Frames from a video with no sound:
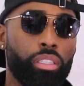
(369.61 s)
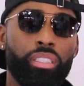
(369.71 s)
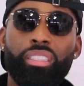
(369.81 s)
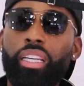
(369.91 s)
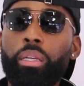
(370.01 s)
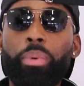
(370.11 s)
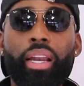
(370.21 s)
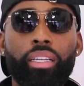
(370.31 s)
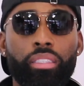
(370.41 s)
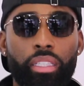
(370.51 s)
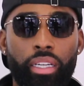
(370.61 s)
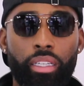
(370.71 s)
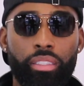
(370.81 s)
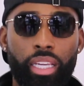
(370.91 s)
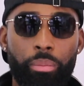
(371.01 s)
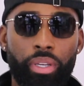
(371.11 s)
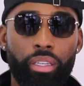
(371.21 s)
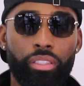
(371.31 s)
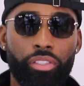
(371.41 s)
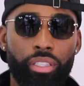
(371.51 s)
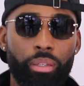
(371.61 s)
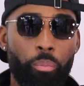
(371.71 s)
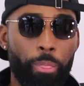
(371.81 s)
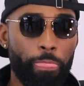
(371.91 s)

or just anybody into the entertainment industry,